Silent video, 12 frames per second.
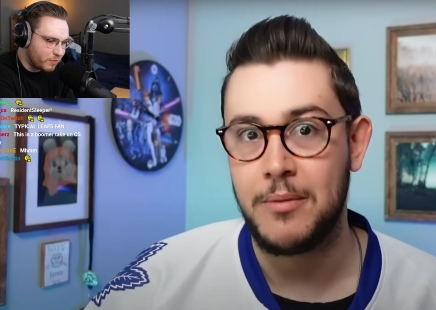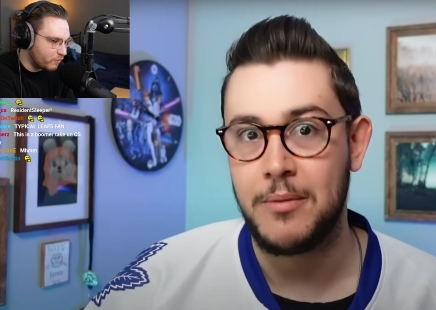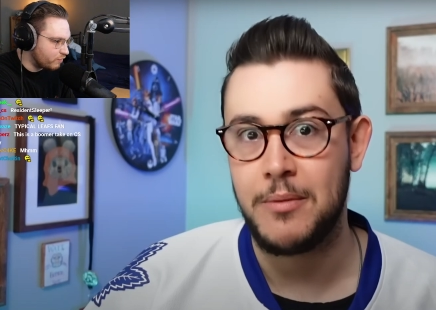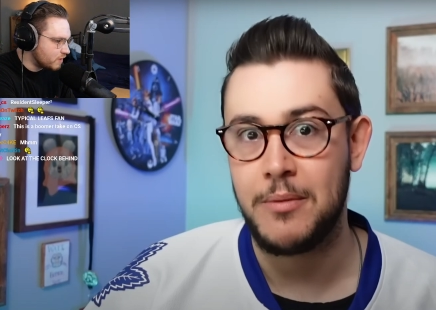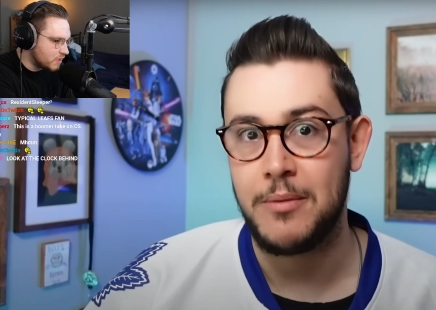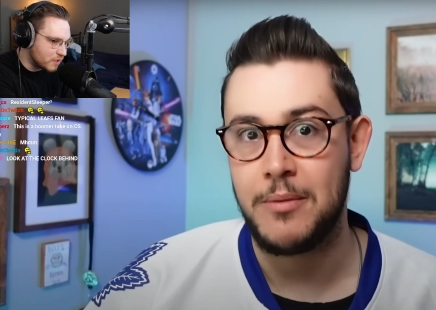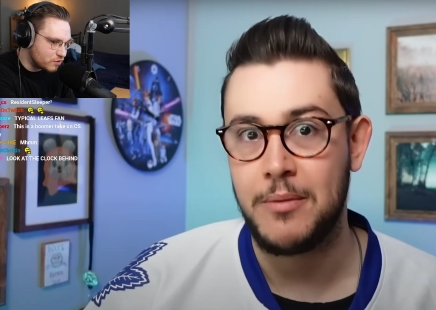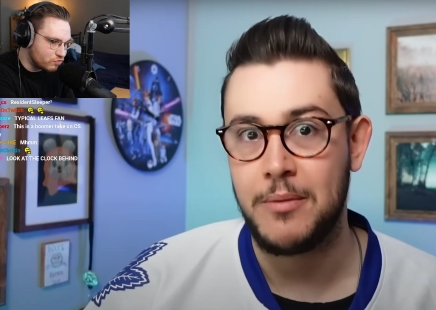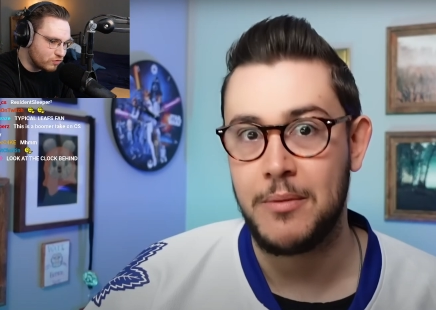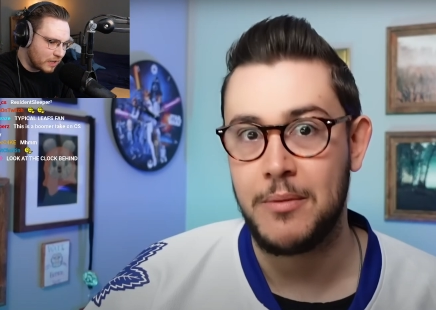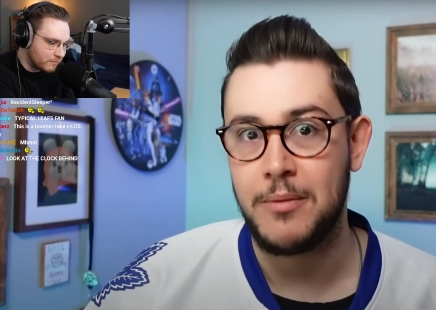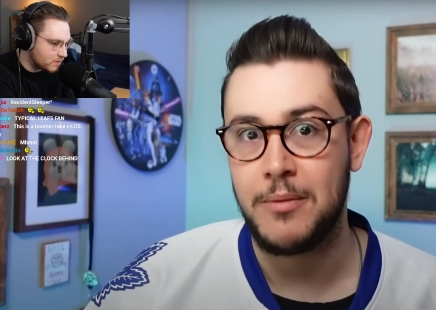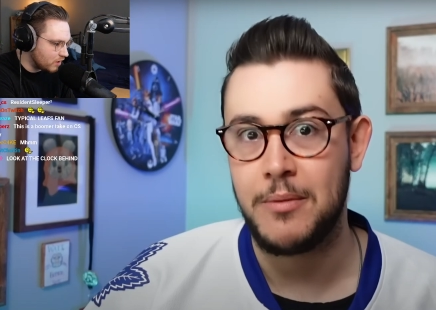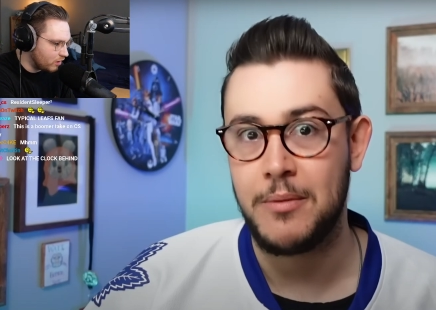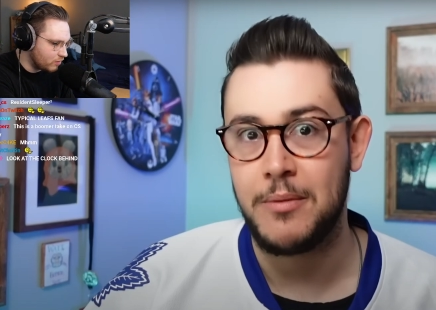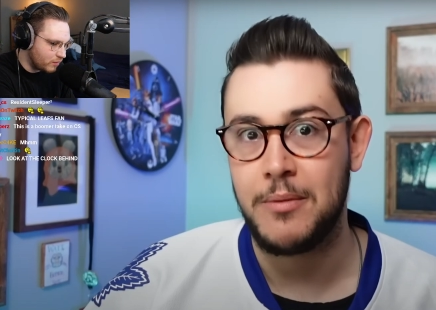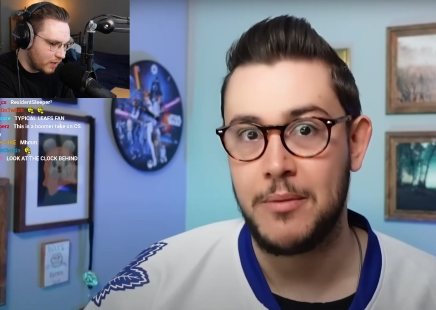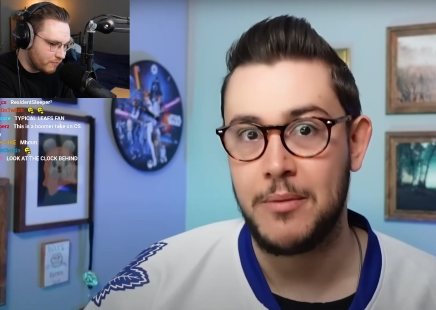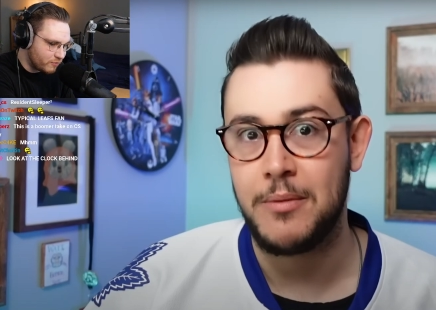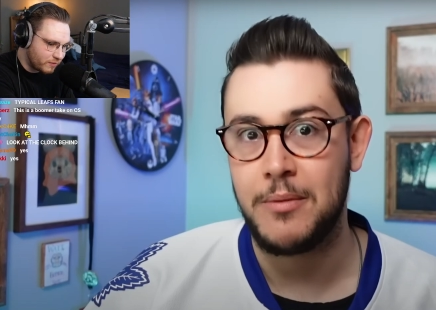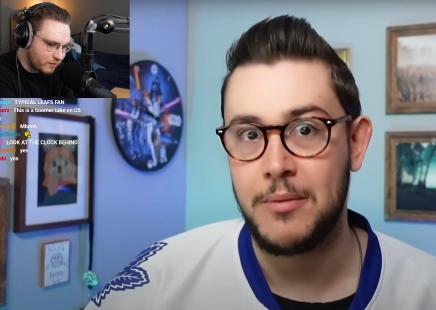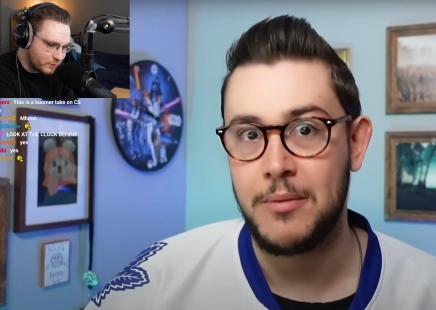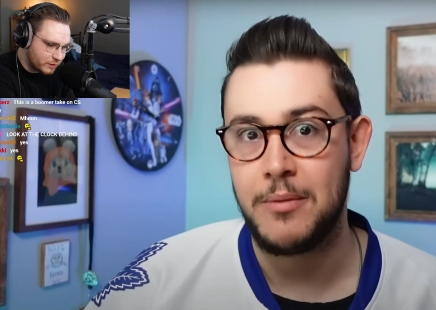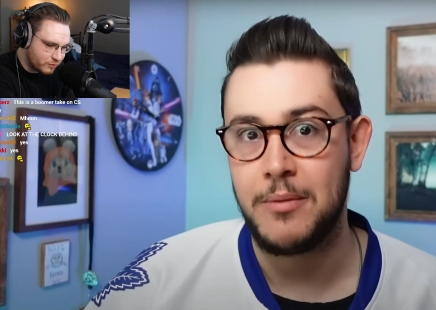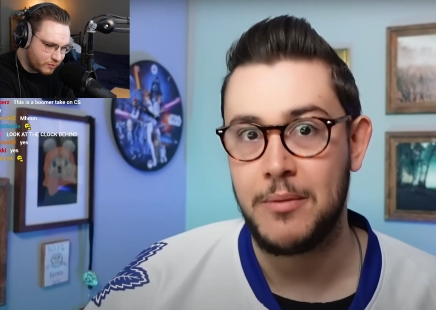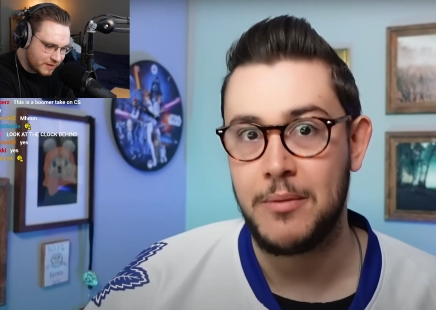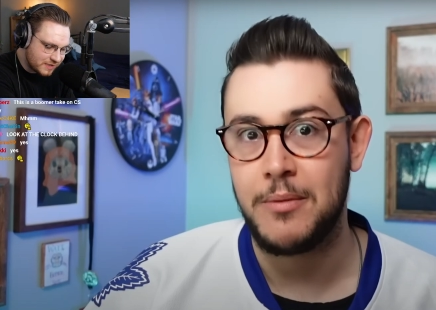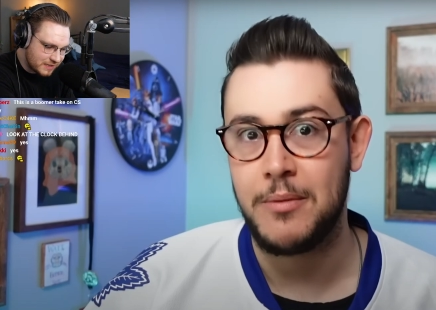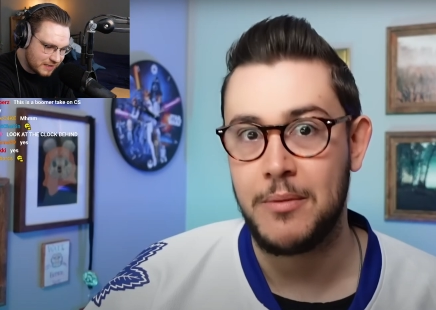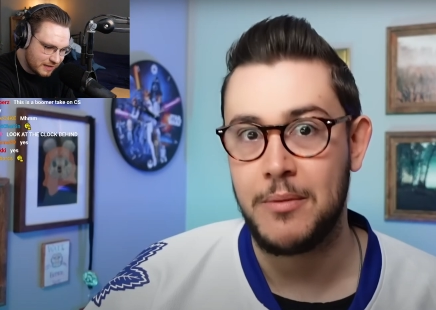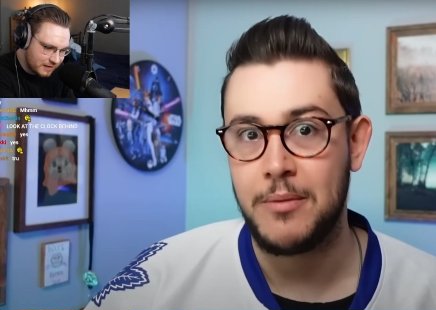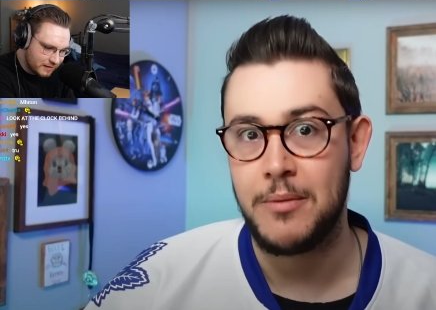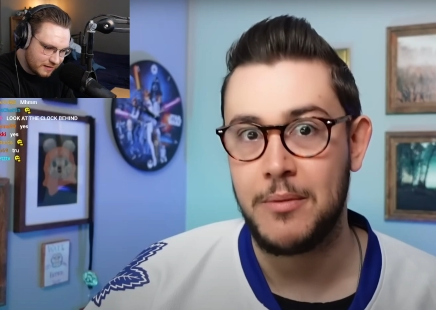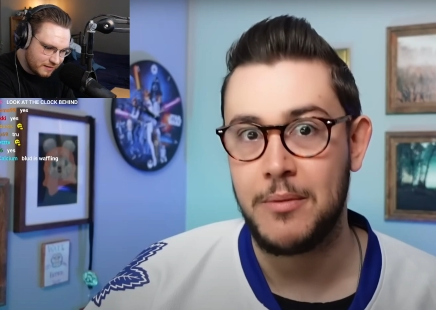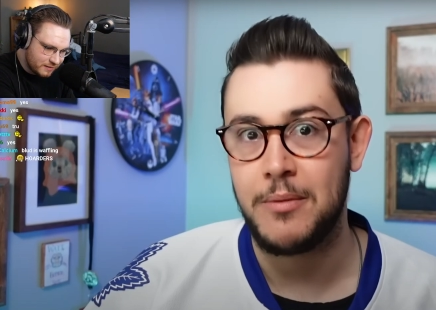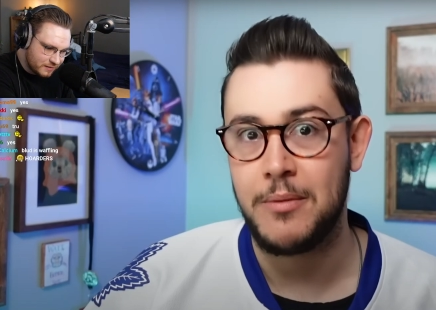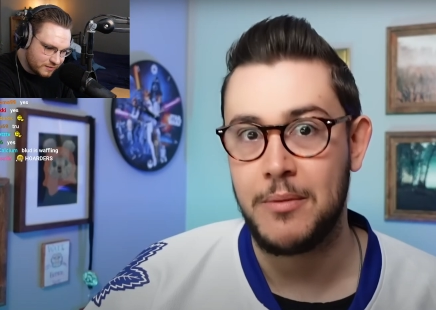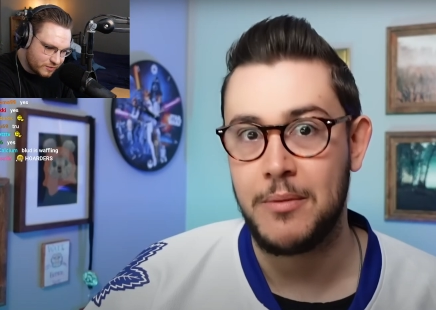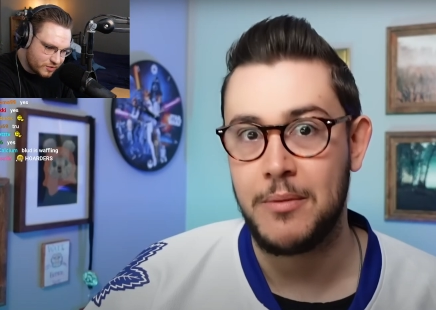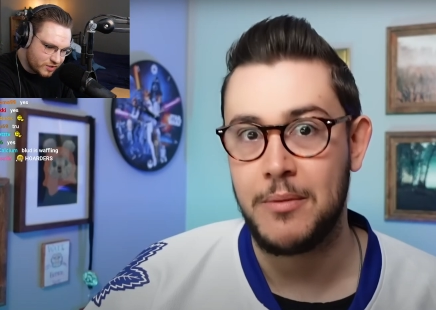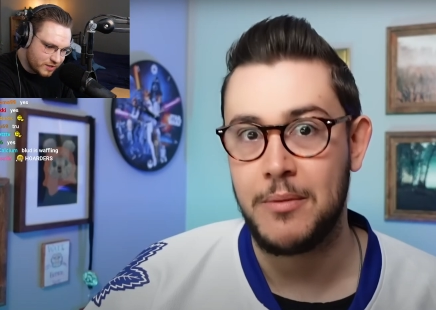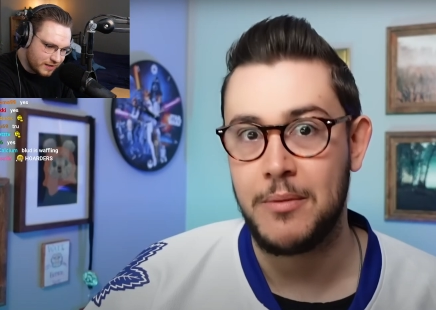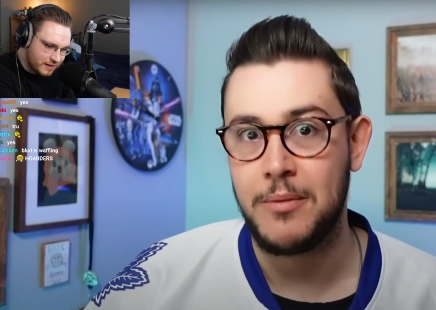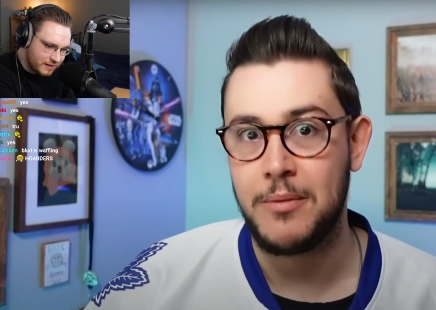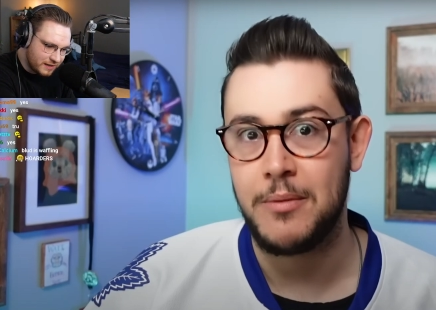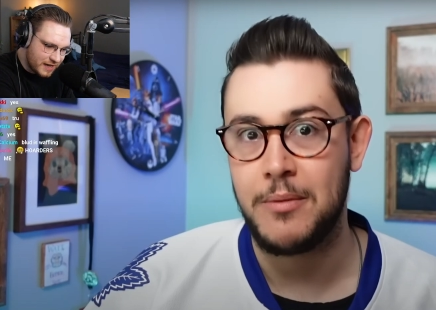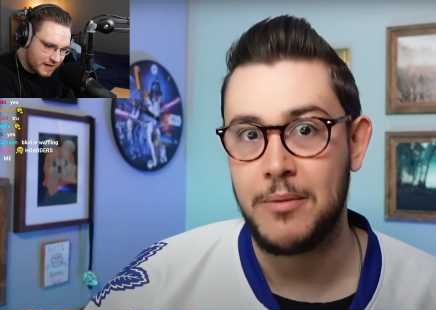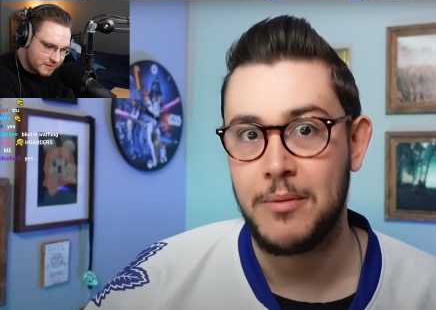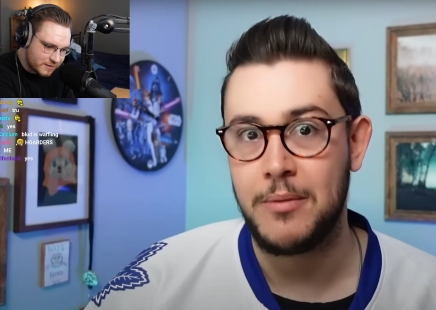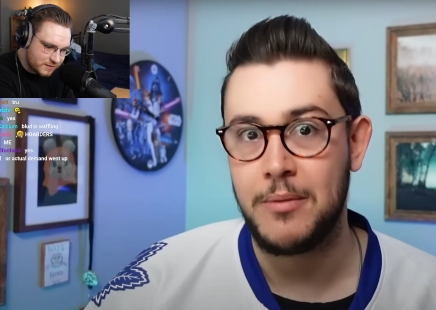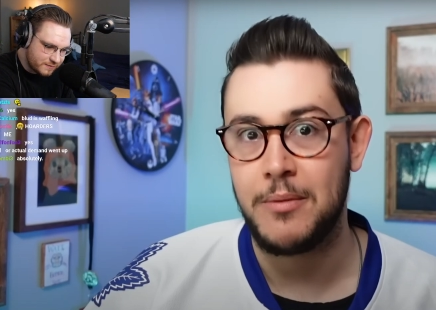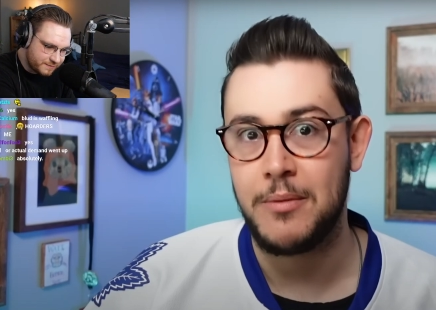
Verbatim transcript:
Speaker 1: If C S two comes out, everything will go crazy. Chillax.